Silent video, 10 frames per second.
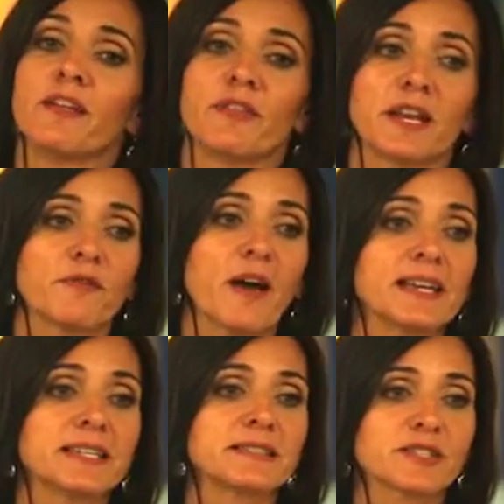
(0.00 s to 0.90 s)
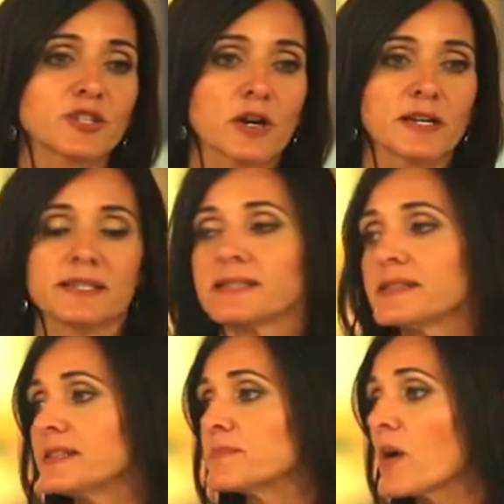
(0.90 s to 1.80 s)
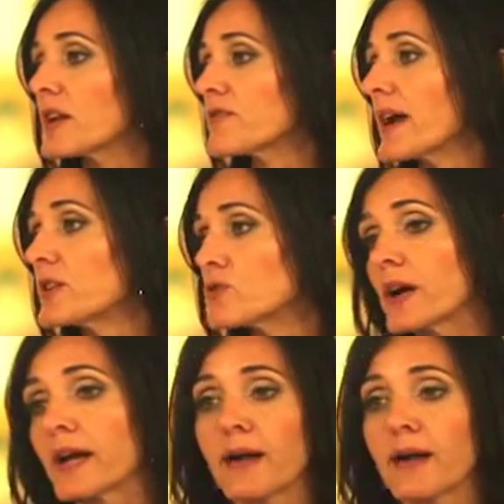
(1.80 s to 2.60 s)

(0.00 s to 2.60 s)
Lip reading: that if I didn't start a disease-modifying drug,